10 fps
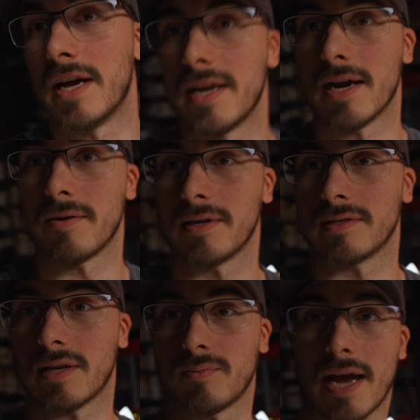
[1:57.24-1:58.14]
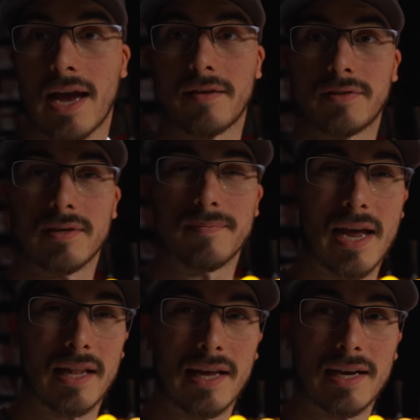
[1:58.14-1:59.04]
done now is that we have some
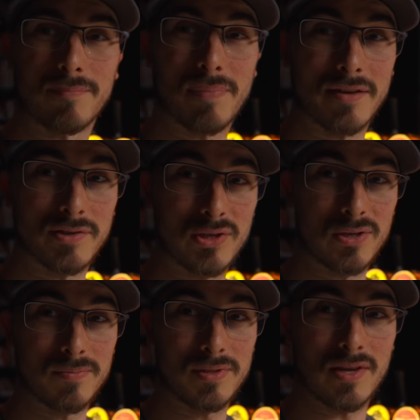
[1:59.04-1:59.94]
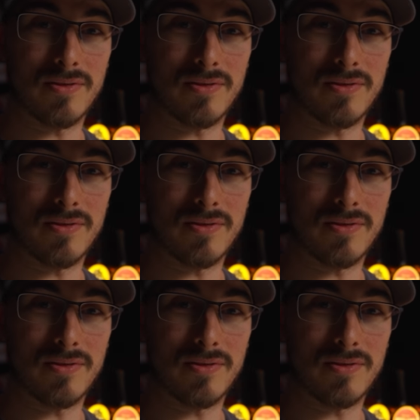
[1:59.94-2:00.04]
Nanlite tubes